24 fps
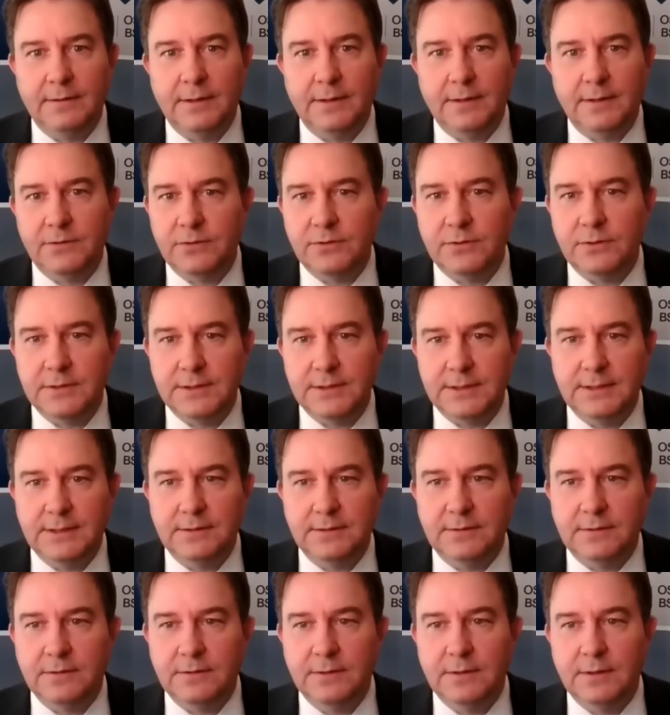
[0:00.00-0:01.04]

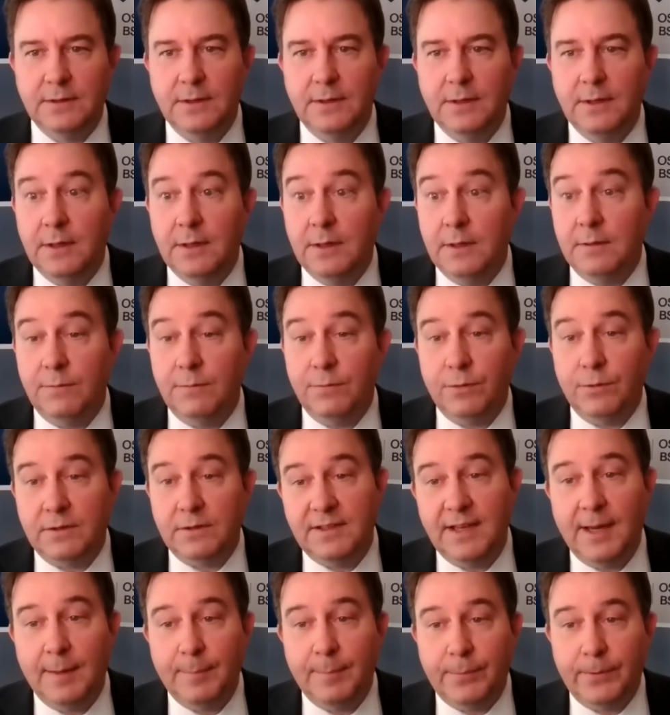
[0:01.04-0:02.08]
uncertainties. For
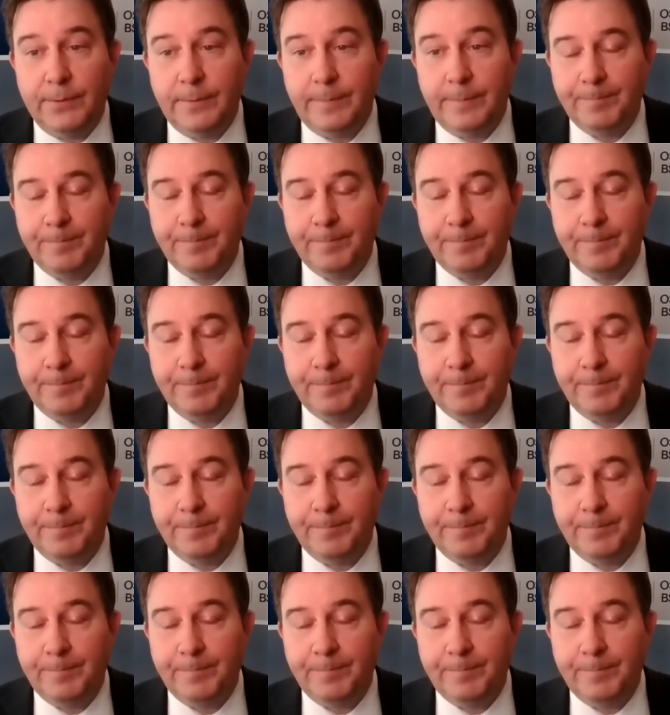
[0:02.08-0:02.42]
example,